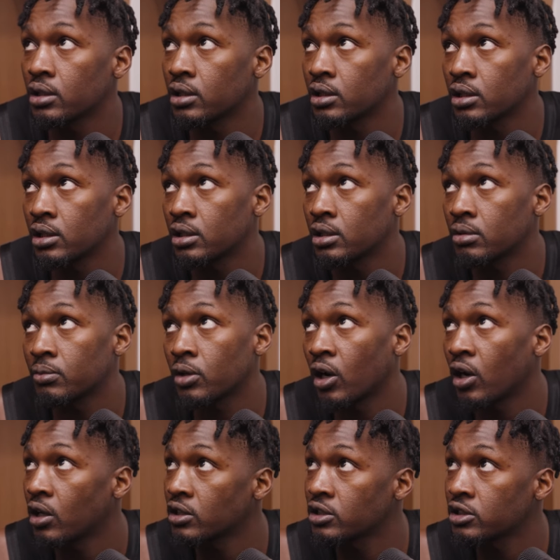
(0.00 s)
and then them
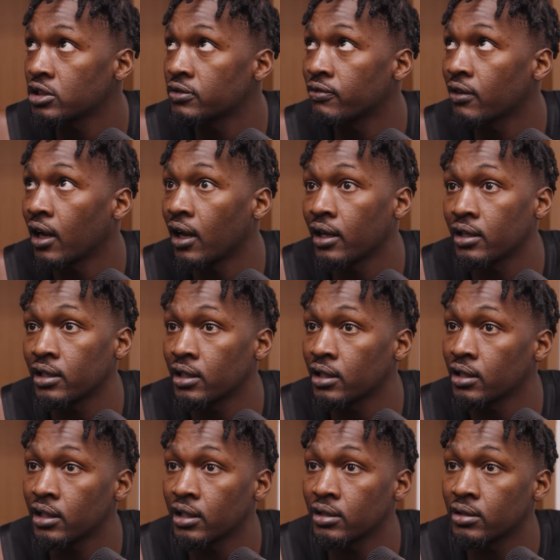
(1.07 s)
guards just flying
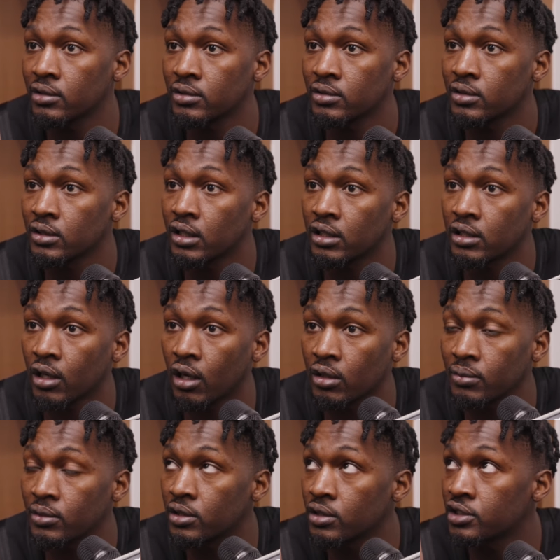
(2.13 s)
in, getting getting all
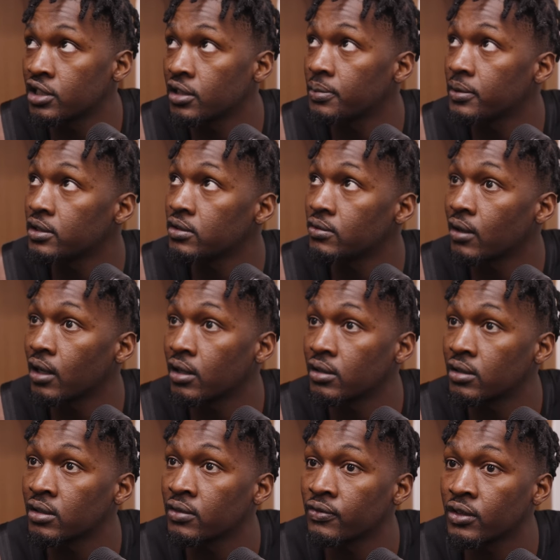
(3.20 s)
them little chippies around the
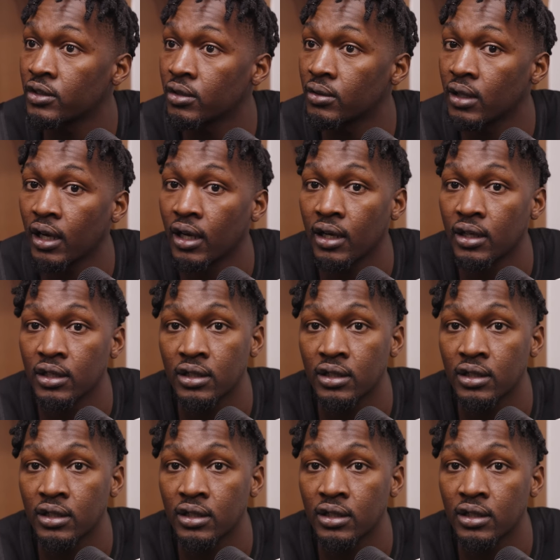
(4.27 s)
free throw line.